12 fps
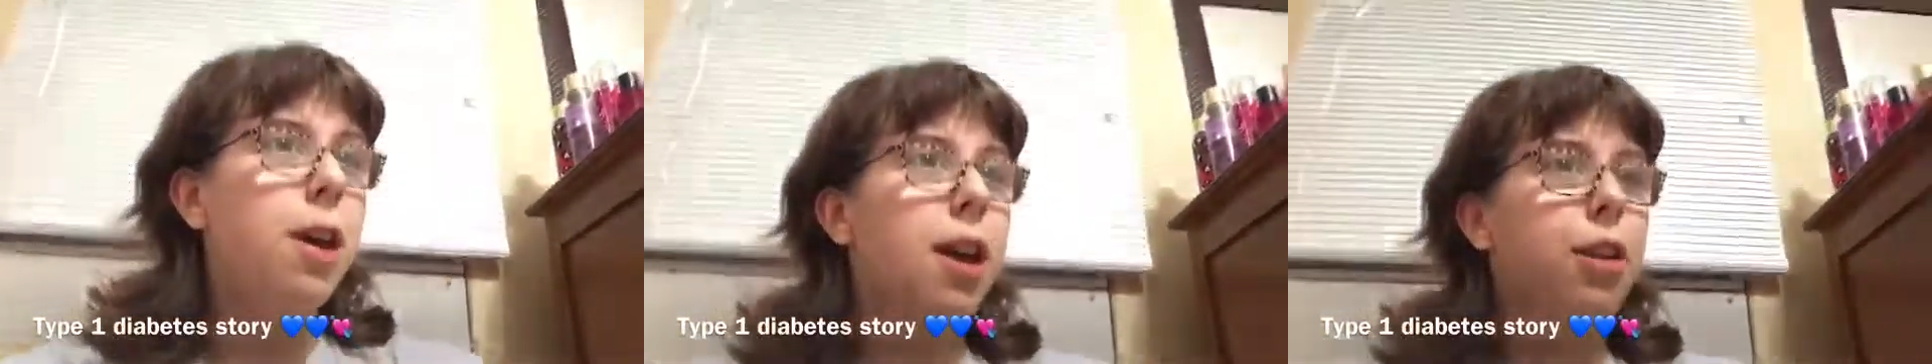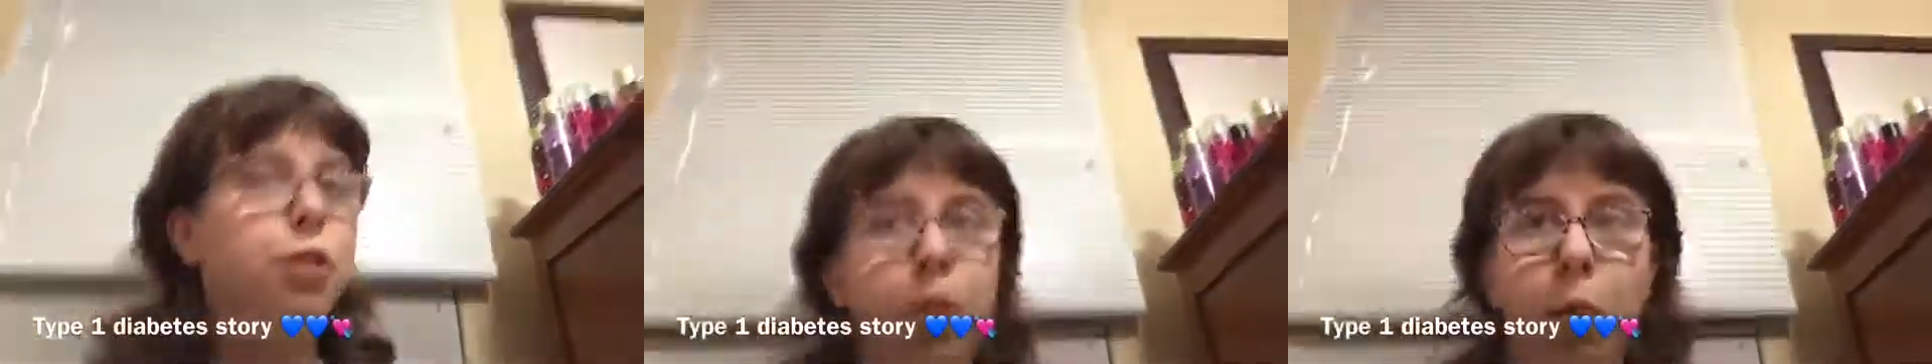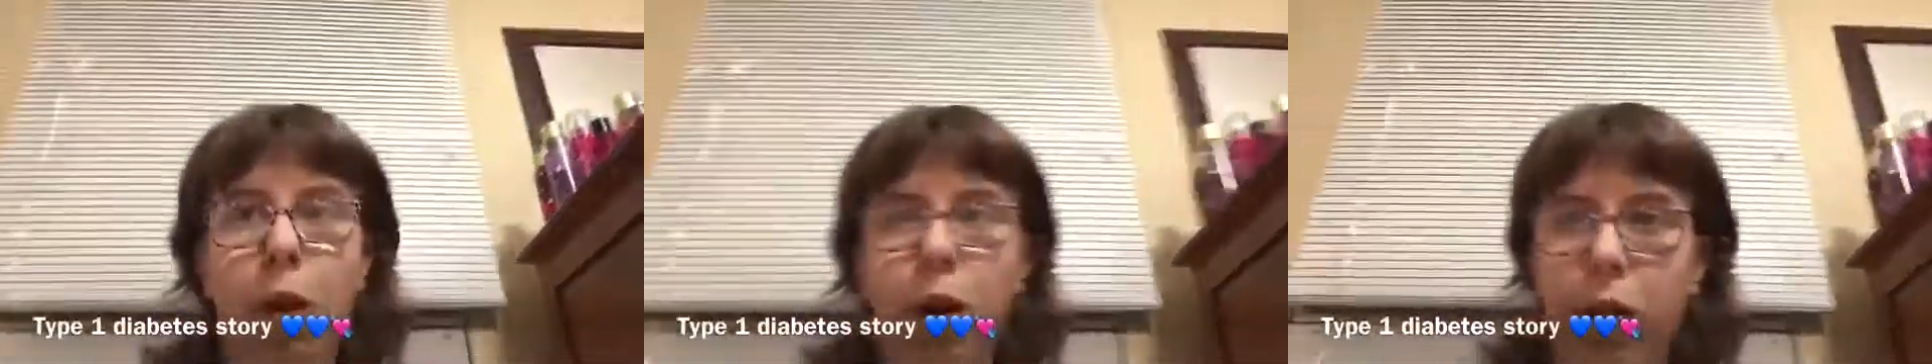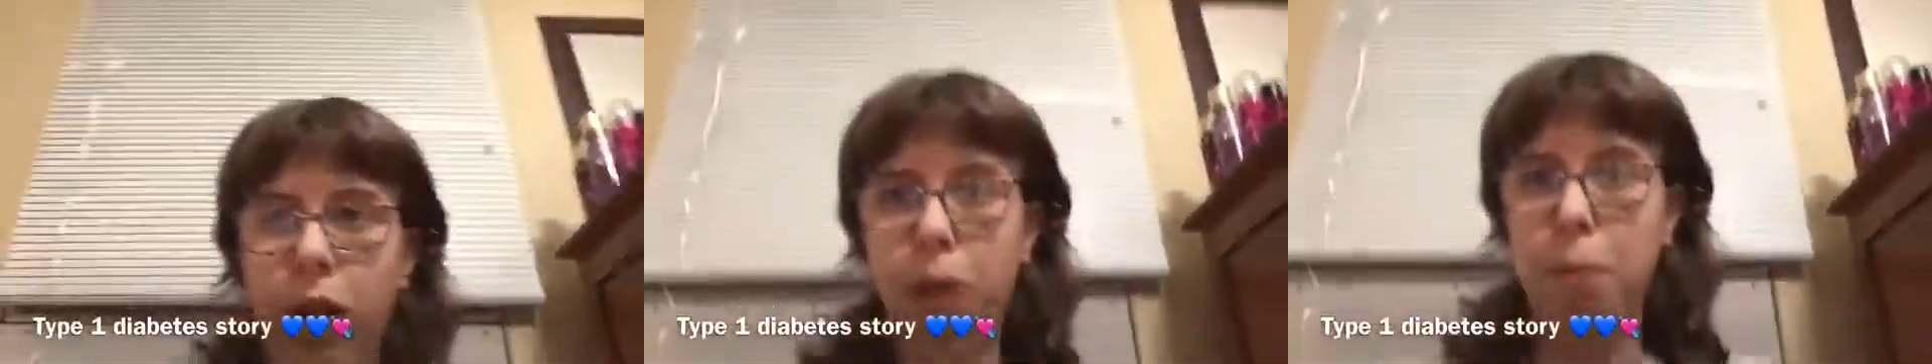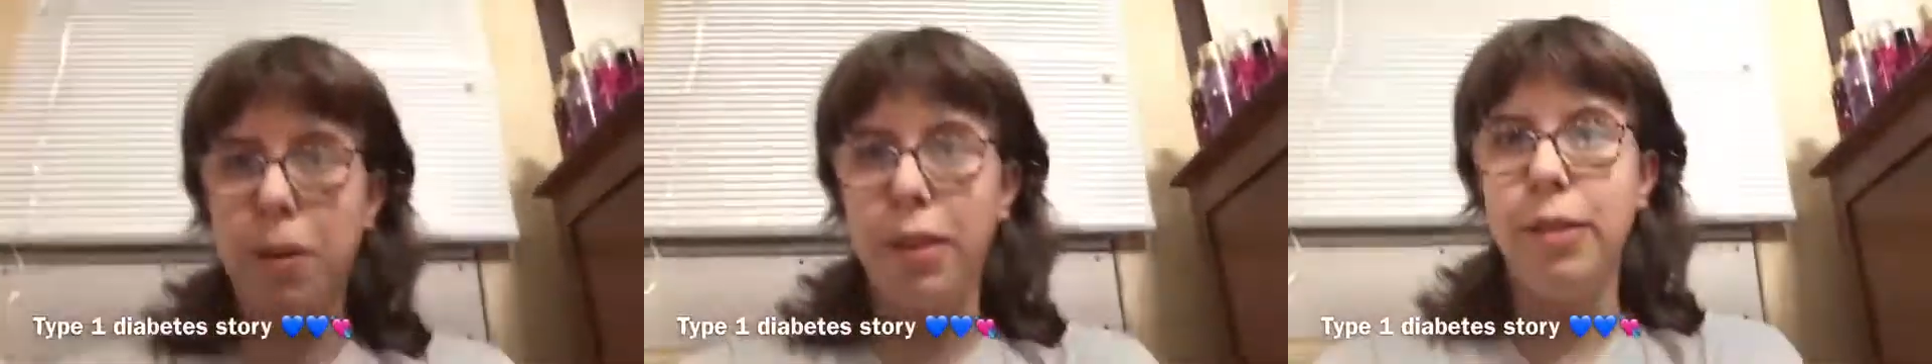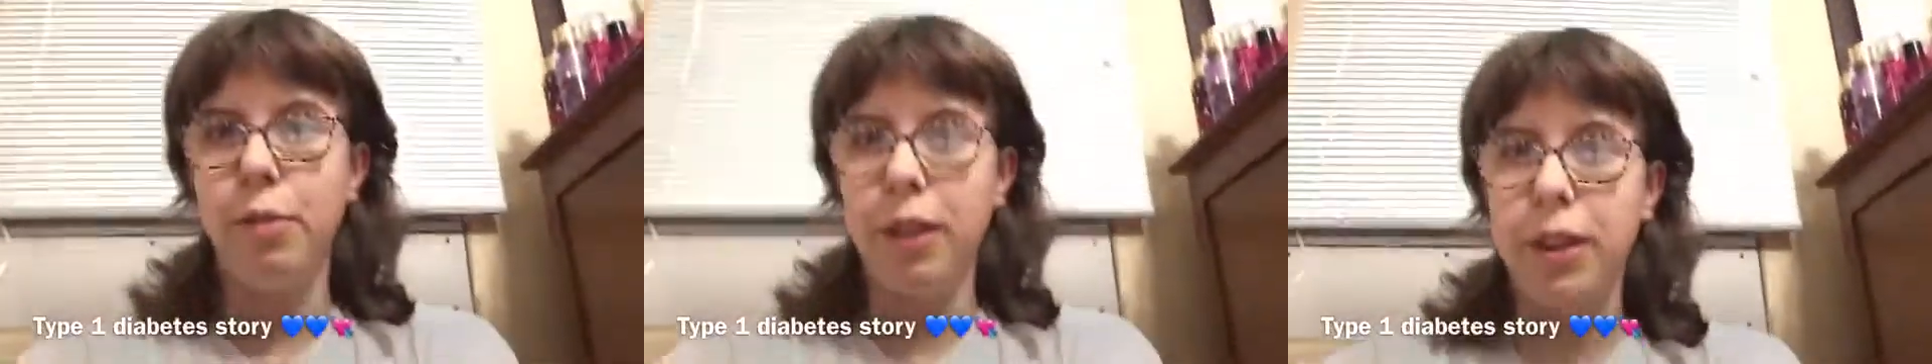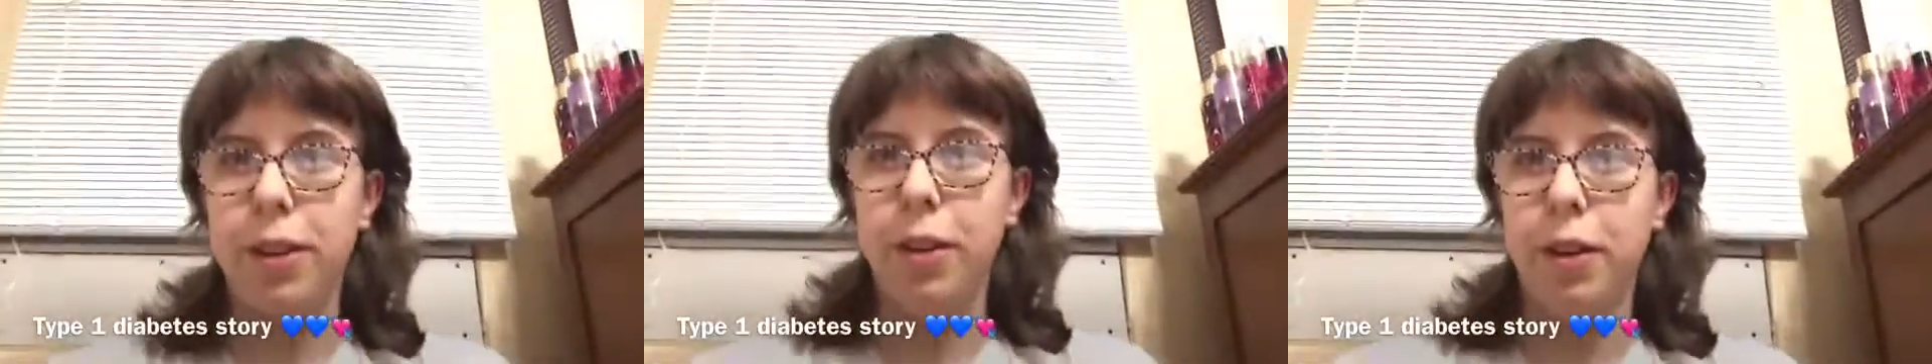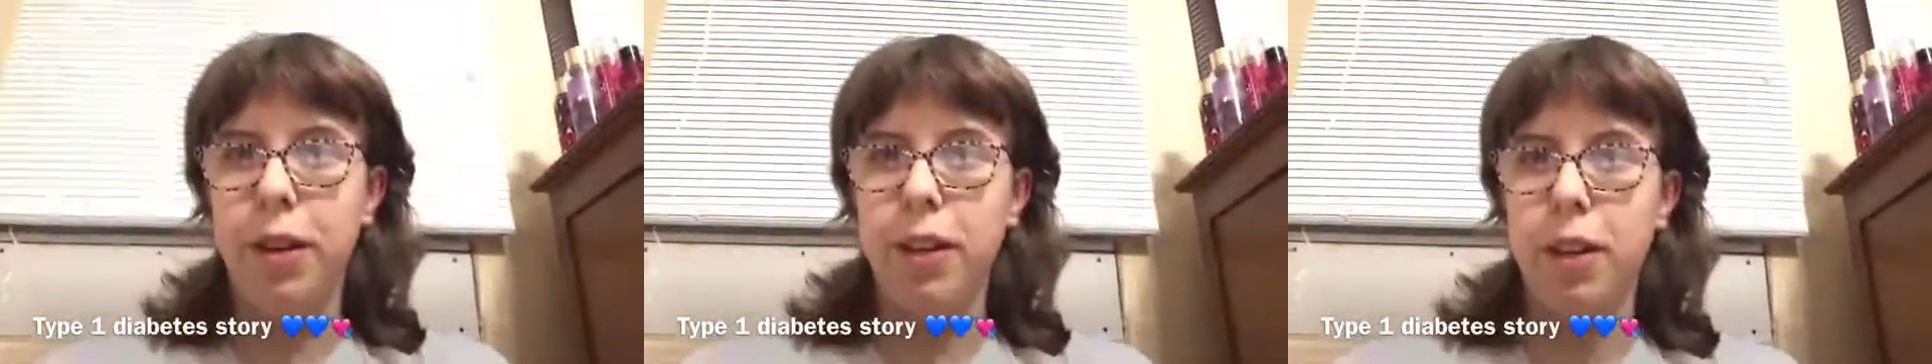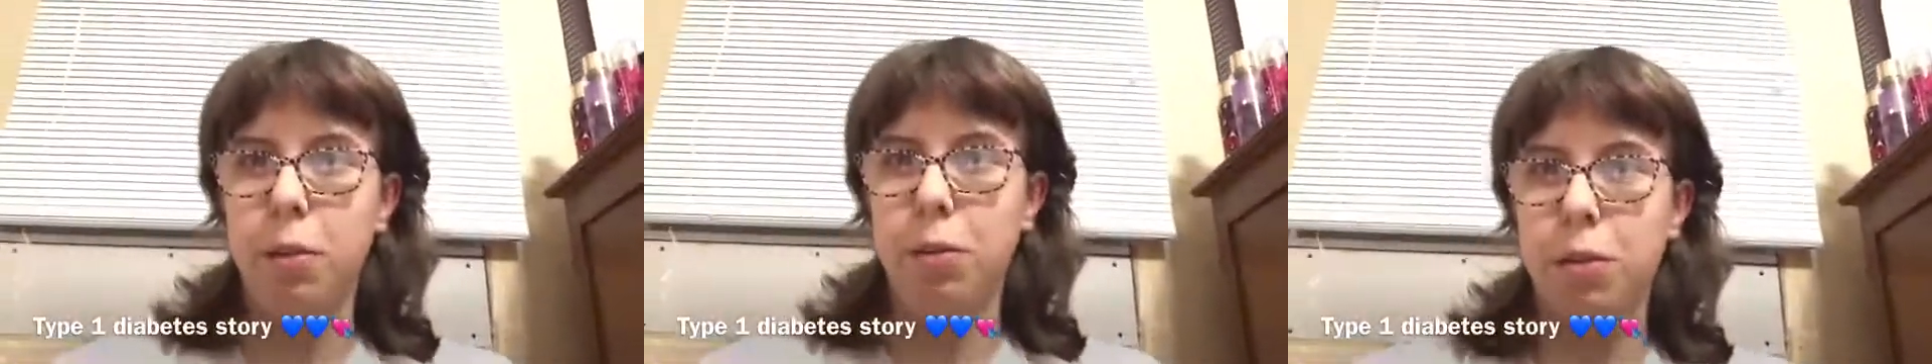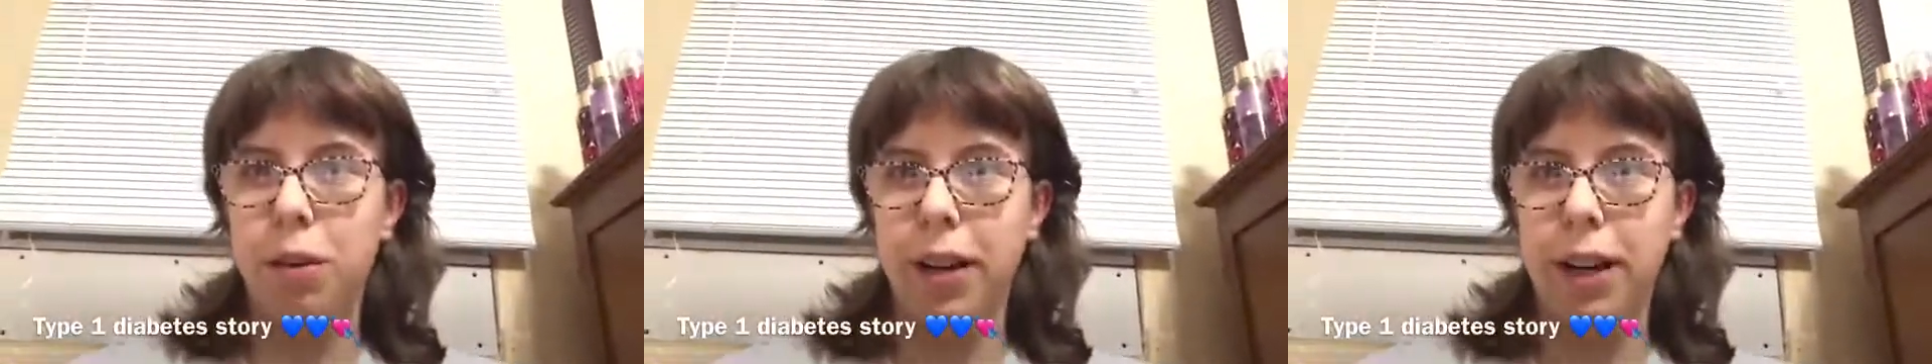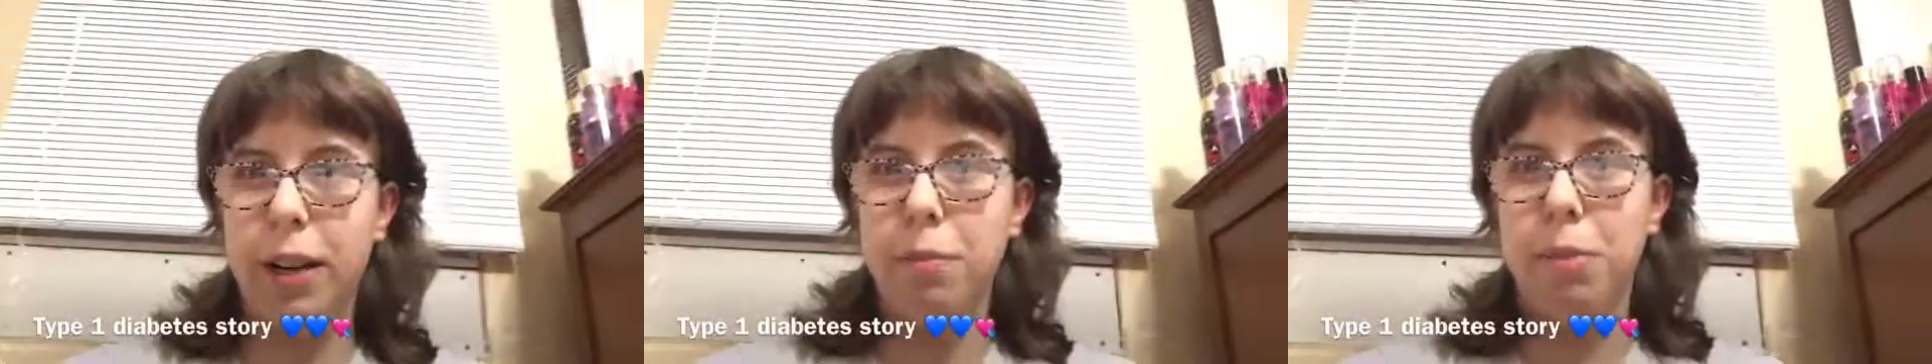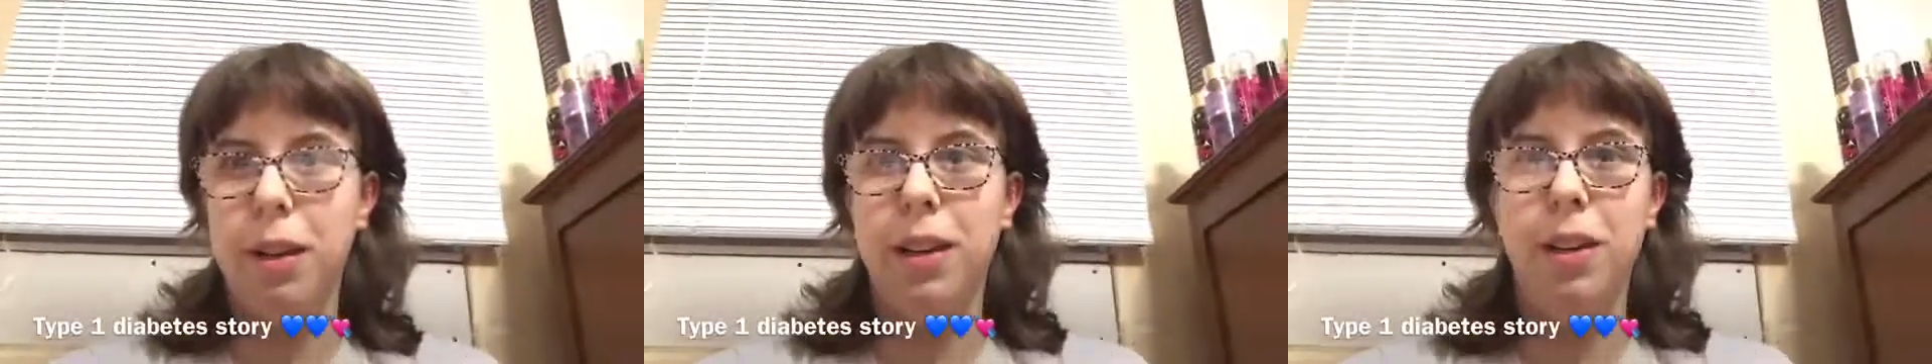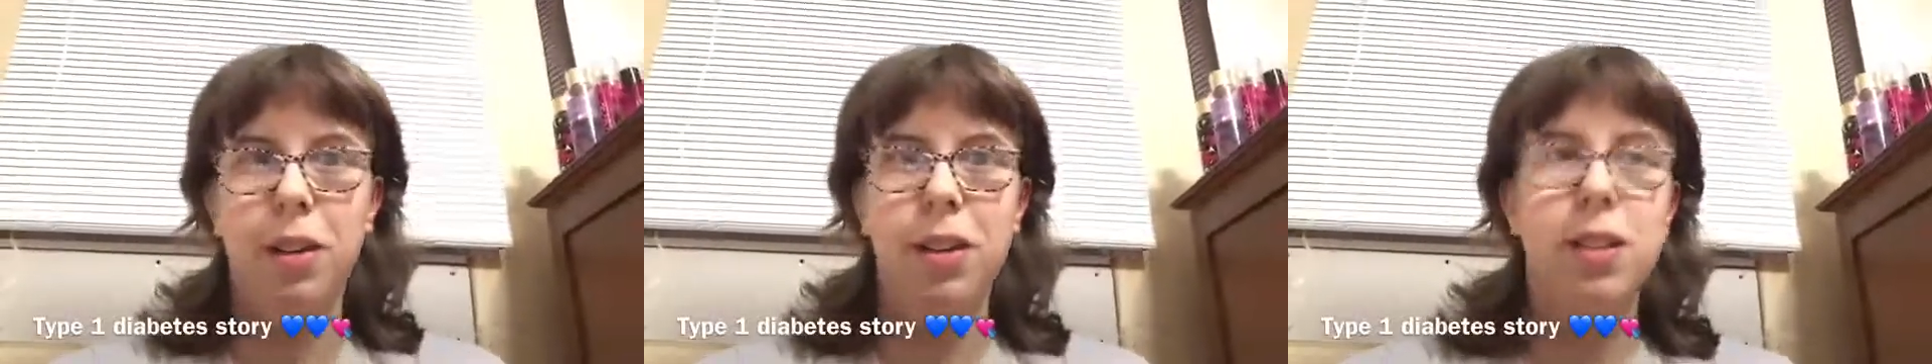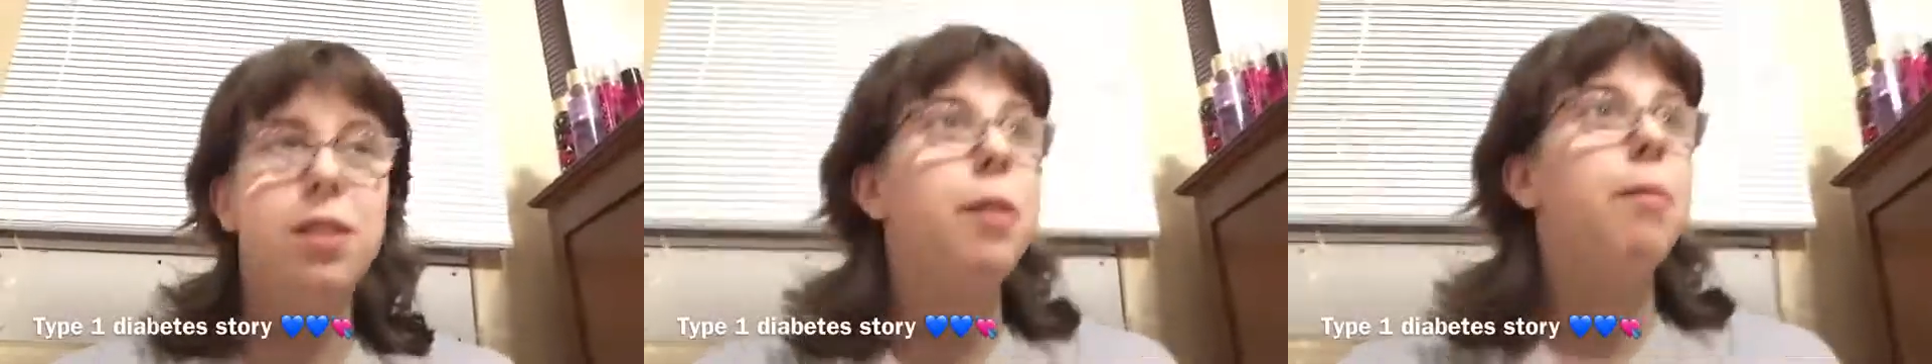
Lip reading: She woke her up at 3:30 in the morning because